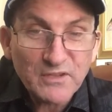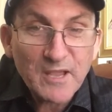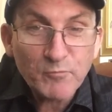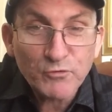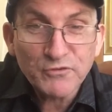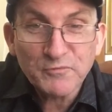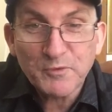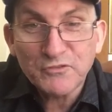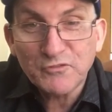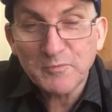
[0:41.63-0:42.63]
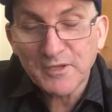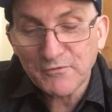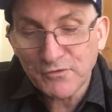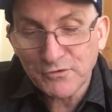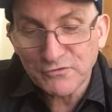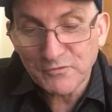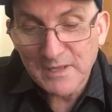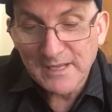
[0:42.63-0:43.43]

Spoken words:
gamble responsibly, of course.